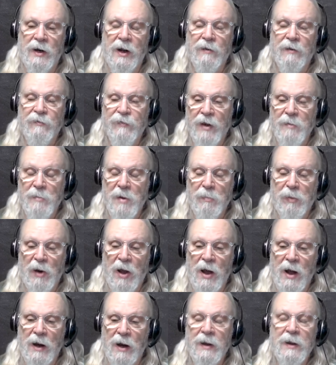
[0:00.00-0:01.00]
I can find my
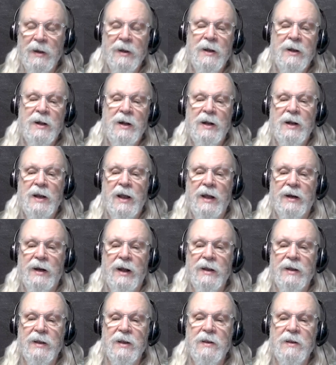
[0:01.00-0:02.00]
block, and
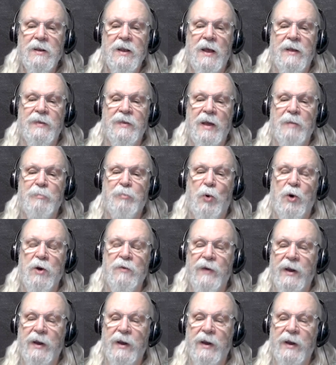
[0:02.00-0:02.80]
I at that point,